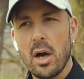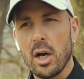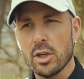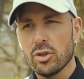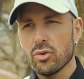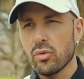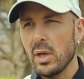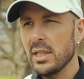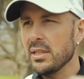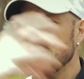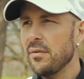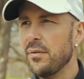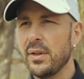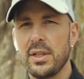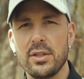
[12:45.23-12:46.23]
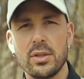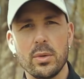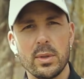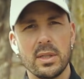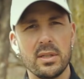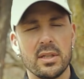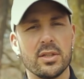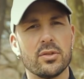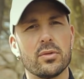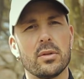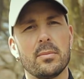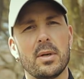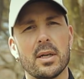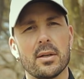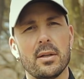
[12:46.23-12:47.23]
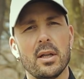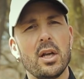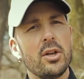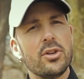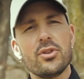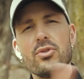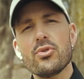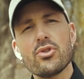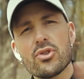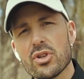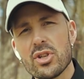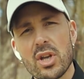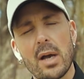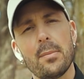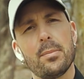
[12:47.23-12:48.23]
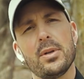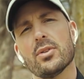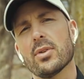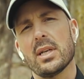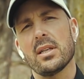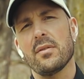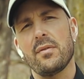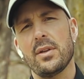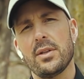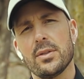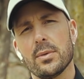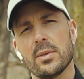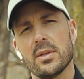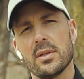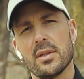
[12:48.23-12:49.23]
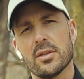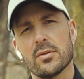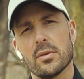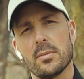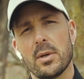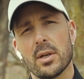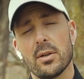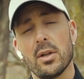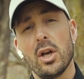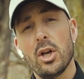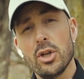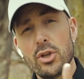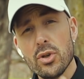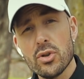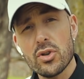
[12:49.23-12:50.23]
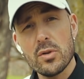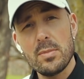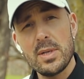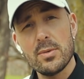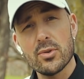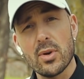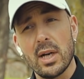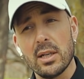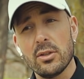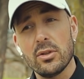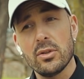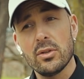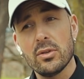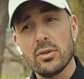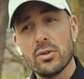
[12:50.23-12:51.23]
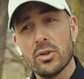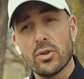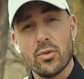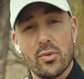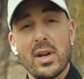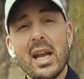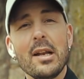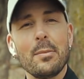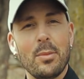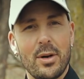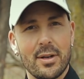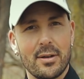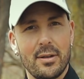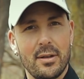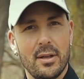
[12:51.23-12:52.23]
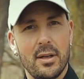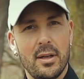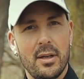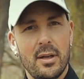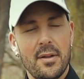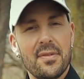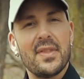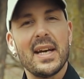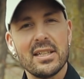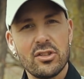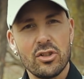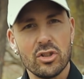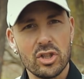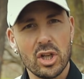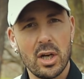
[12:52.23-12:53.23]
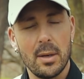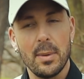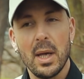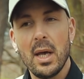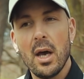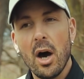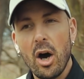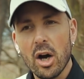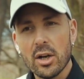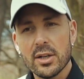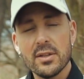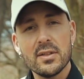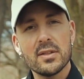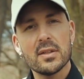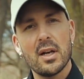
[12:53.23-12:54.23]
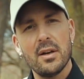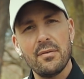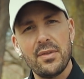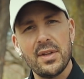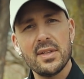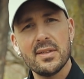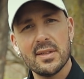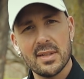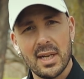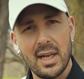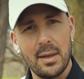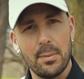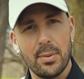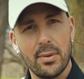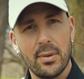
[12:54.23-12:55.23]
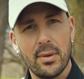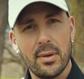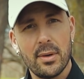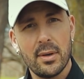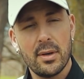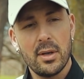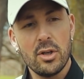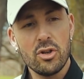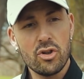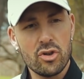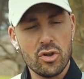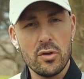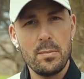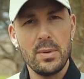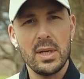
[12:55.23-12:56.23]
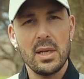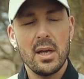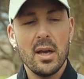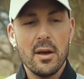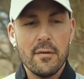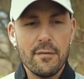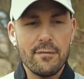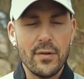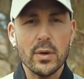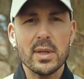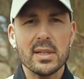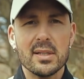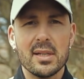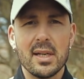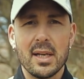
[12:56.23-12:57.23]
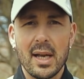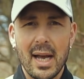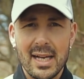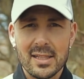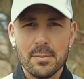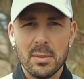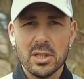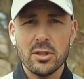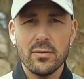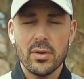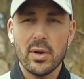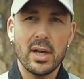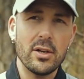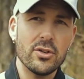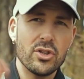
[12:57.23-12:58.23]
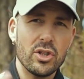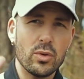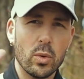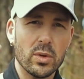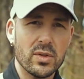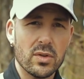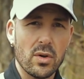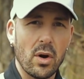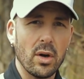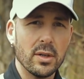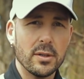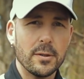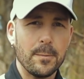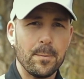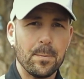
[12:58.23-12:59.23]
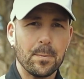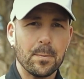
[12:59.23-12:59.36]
are trying to fit into an industrial model. You should not be trying to fit into an industrial model. You should be trying to create a model. That's your job. Artists of this type should be focusing as much of their energy towards their art,